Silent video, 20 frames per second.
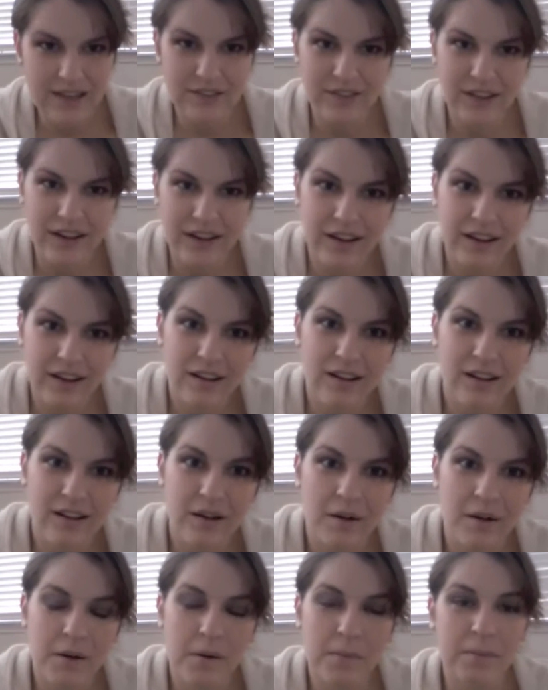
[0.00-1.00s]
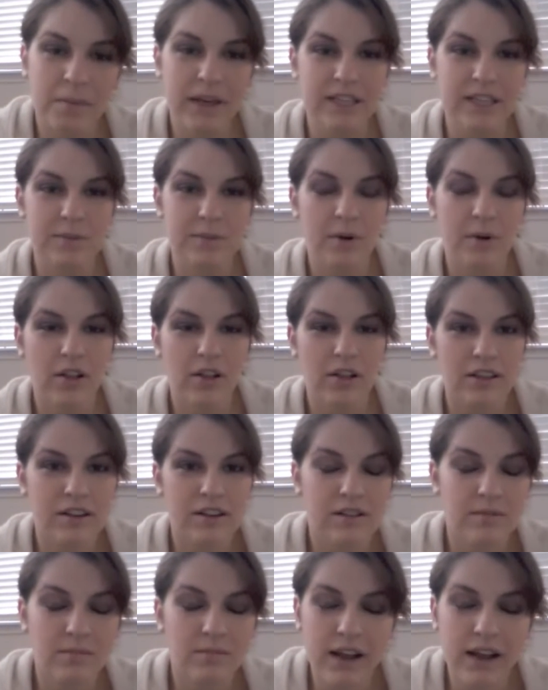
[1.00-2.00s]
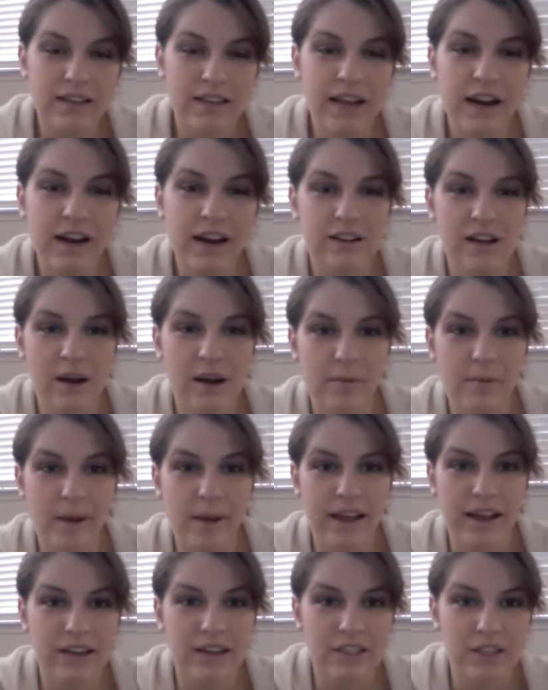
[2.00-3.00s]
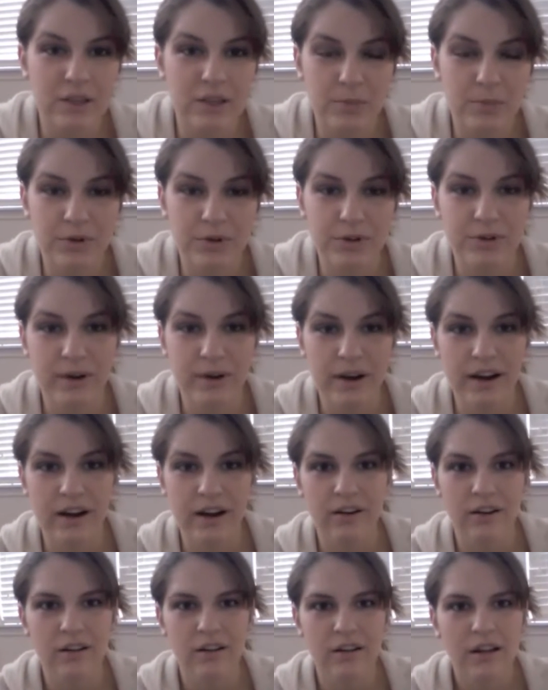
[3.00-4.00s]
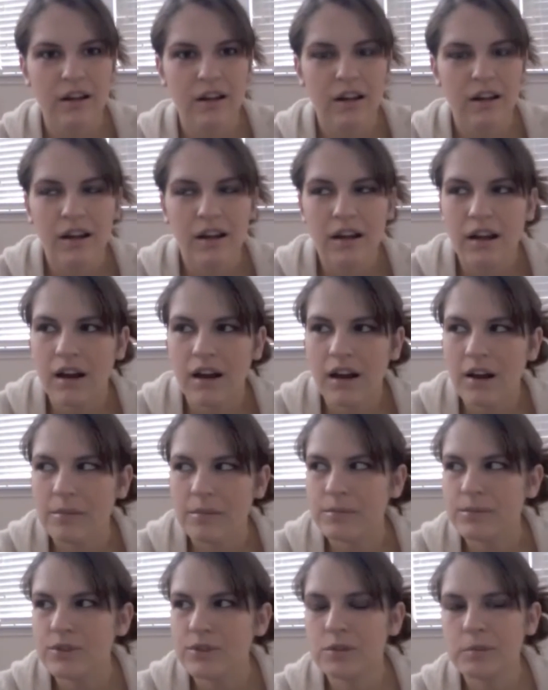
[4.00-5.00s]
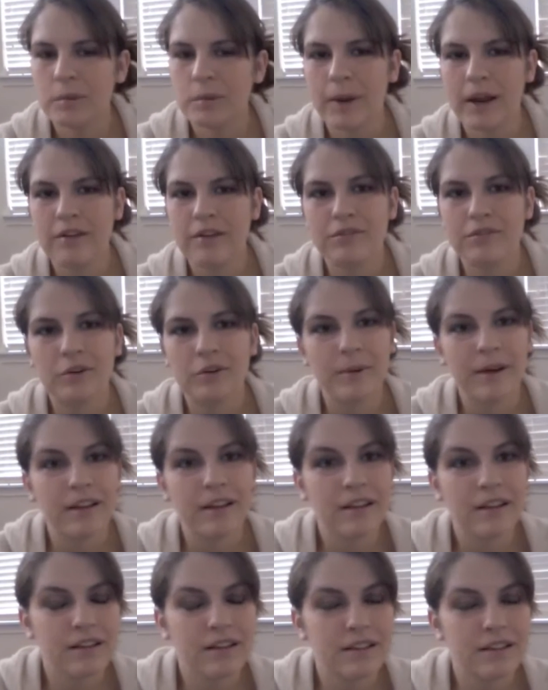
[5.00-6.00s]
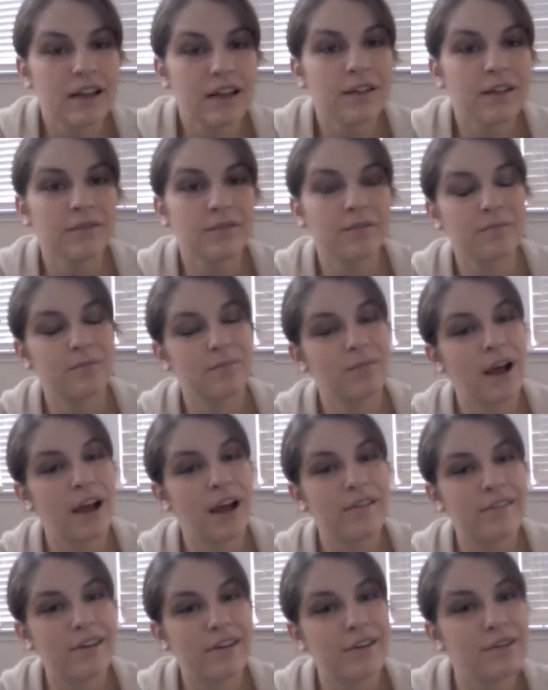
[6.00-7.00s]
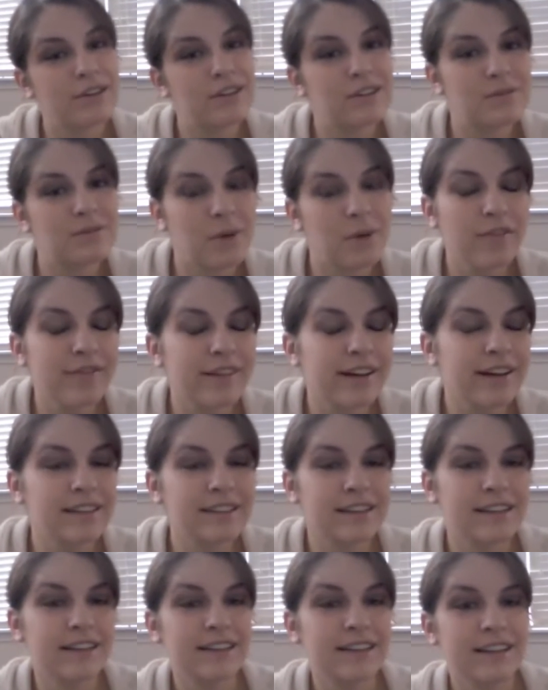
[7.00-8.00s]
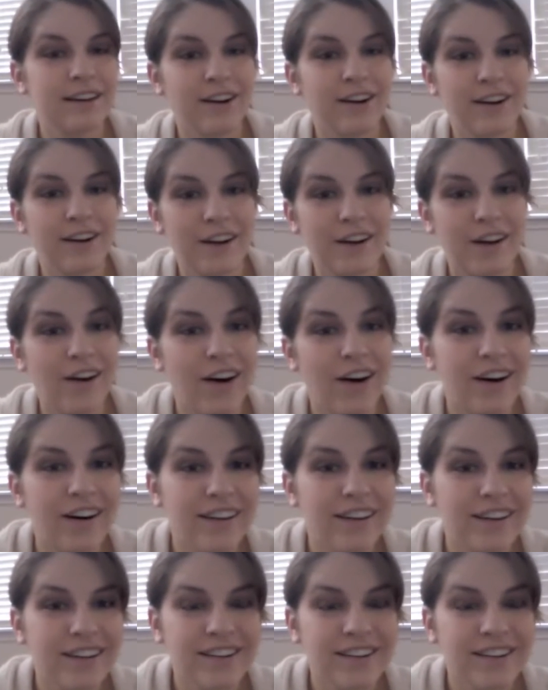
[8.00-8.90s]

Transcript: of like a baseball on my entire top of my hand is just bruised right now. Super painful, but the second IV was perfect and didn't hurt at all.